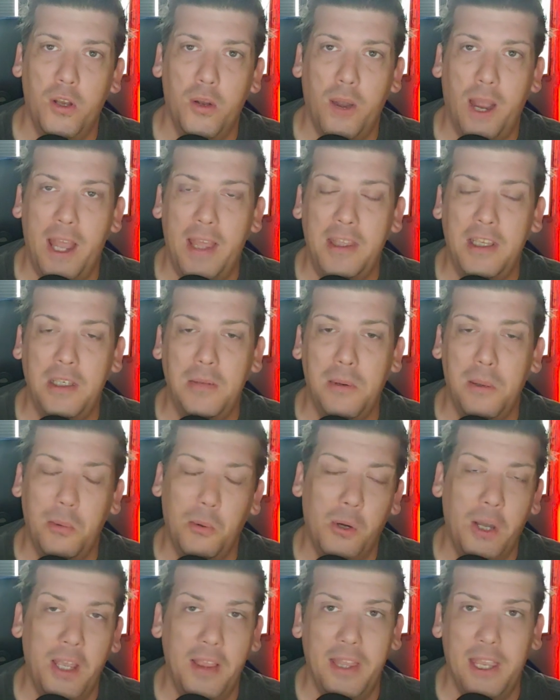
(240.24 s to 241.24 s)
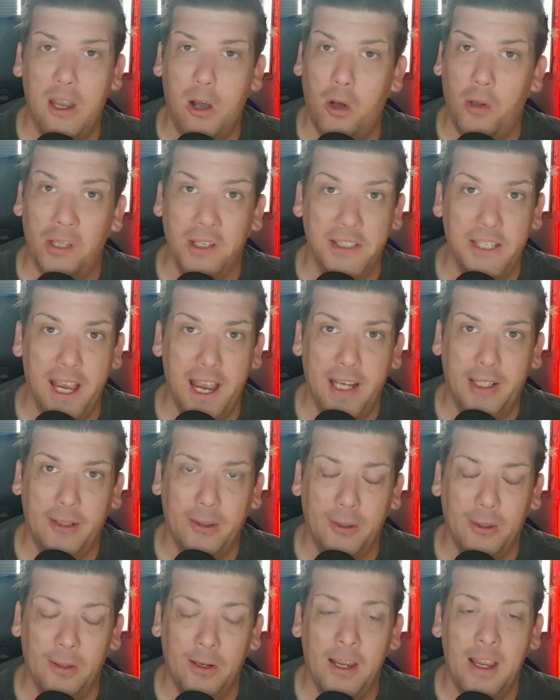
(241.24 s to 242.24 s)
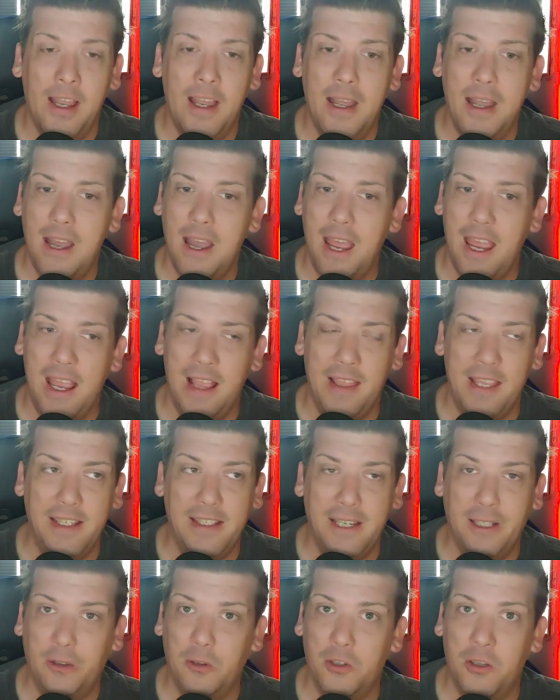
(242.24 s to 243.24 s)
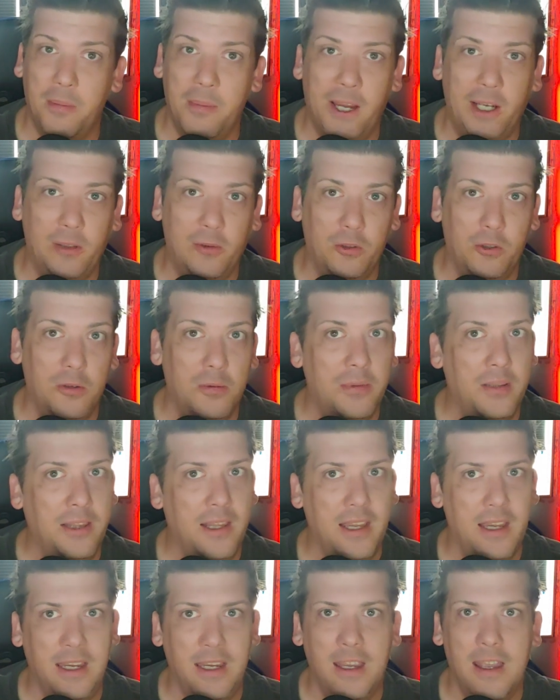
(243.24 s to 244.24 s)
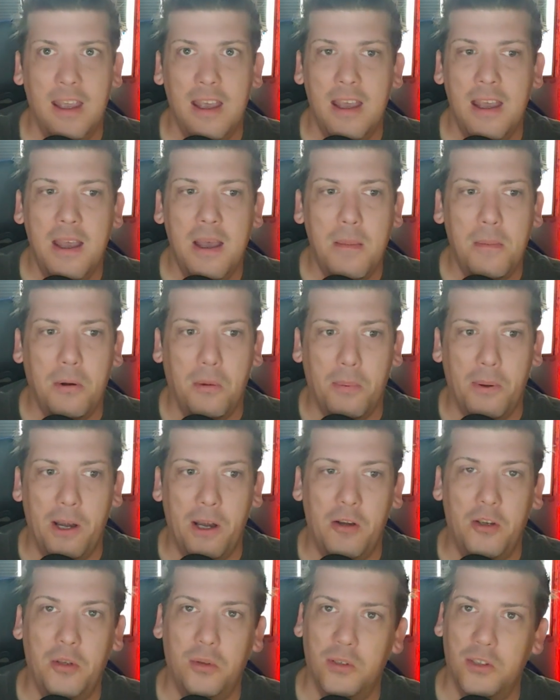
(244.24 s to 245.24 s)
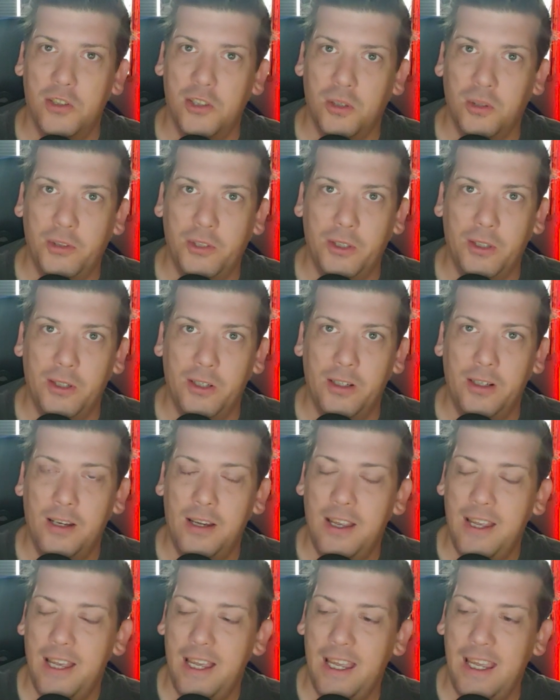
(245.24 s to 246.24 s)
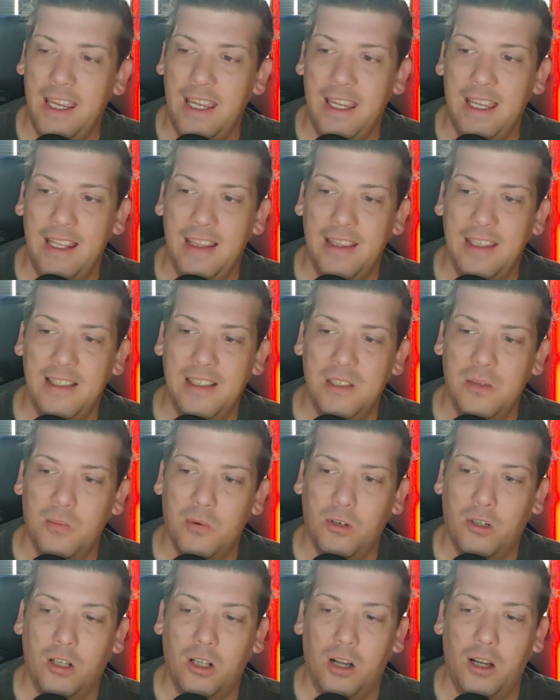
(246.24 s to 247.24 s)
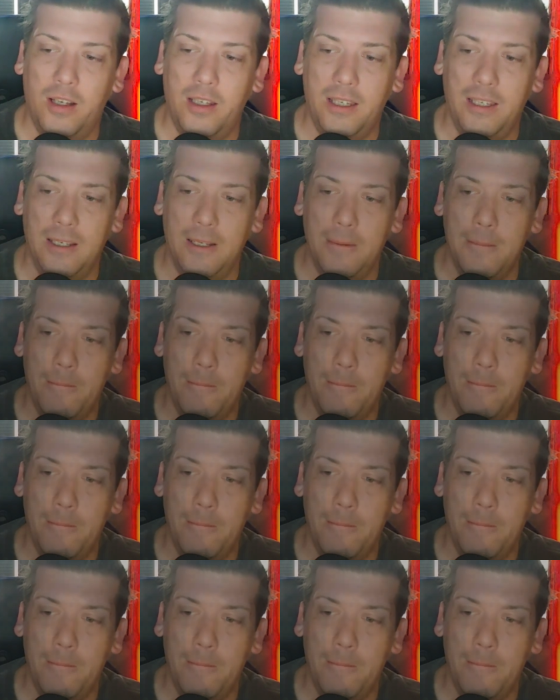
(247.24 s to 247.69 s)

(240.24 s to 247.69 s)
at these people, and they all attack her, and they take her to the back room, and they prepare to assault her. And this is where Claudia